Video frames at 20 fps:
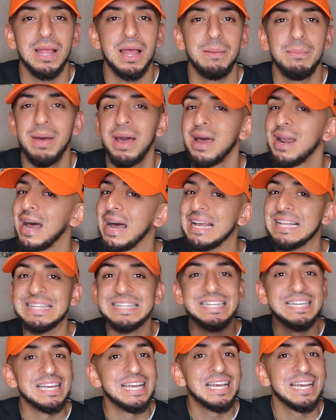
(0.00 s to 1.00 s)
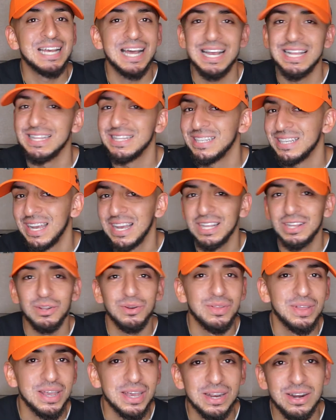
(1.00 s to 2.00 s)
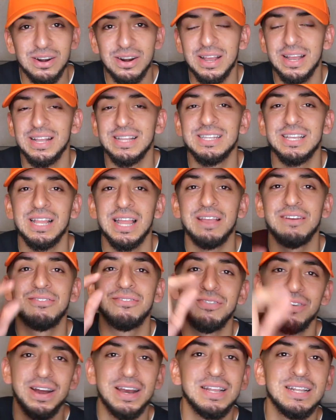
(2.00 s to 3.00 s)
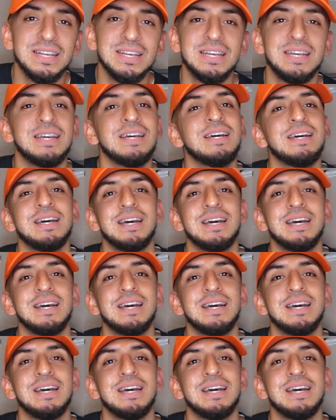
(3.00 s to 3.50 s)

that bad, I dig through the internet until I find it,